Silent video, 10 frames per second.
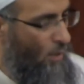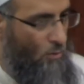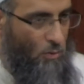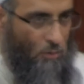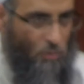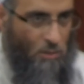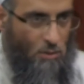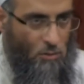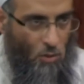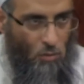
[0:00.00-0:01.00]
So the trust
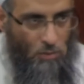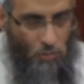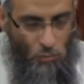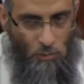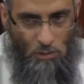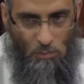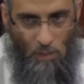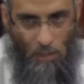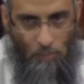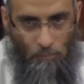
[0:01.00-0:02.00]
is always in whom,
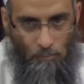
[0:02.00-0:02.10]
Jama'ah?